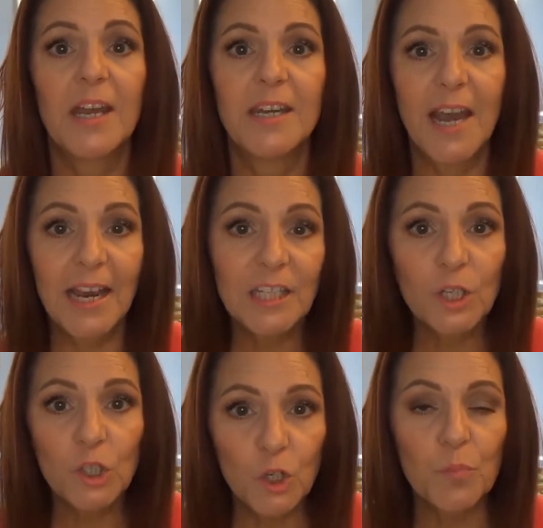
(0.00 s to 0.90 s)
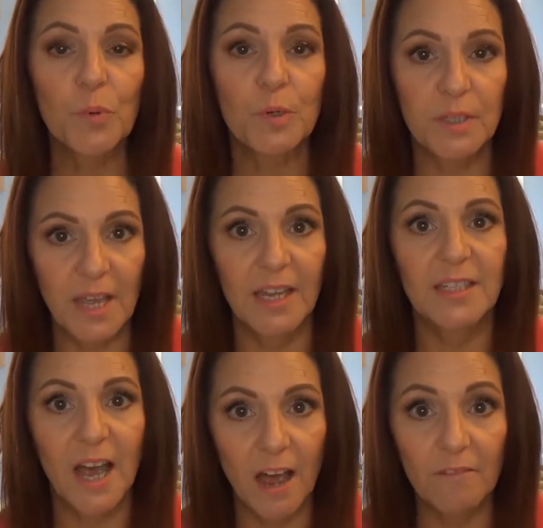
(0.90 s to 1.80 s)

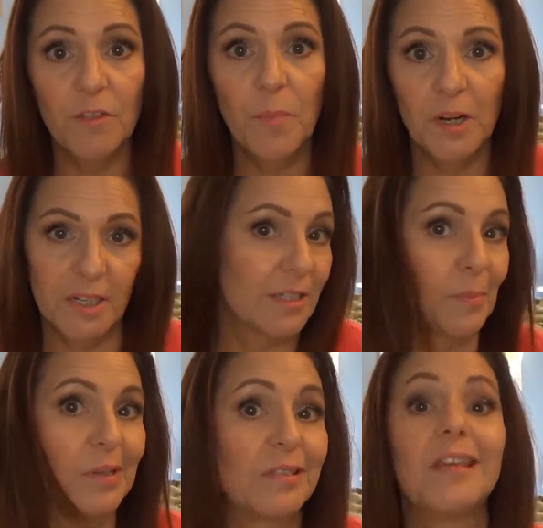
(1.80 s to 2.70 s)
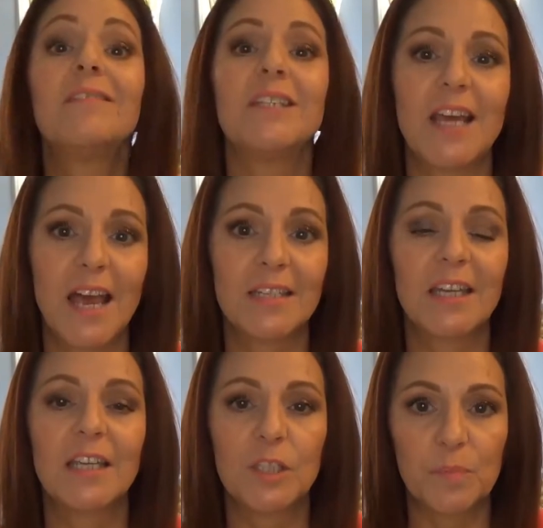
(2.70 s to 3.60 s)
92% of the participants in the
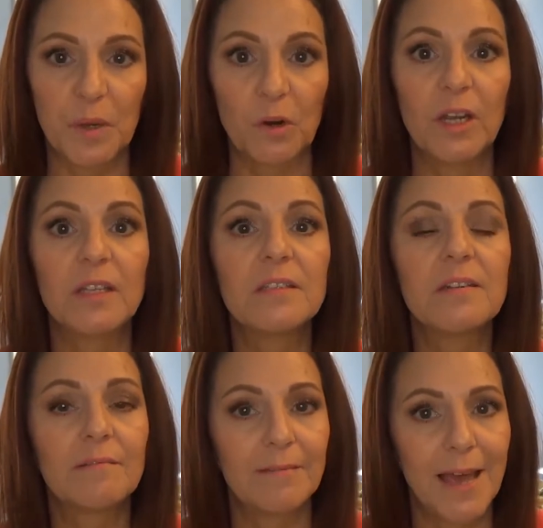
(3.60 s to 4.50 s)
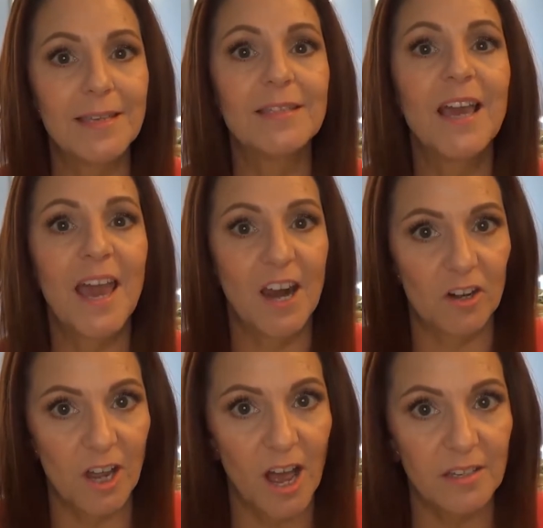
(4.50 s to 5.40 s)
test experienced less
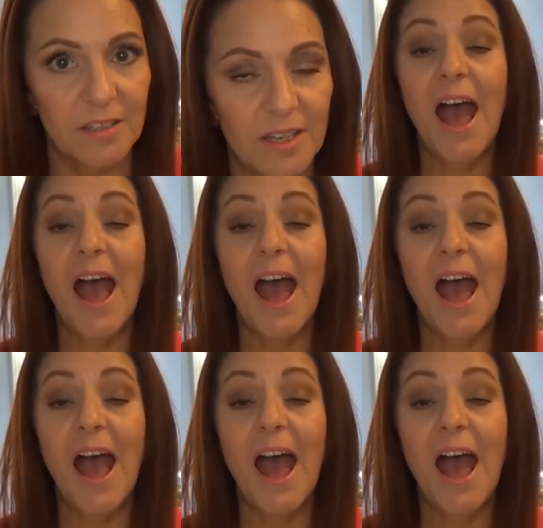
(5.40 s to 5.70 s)
hair loss.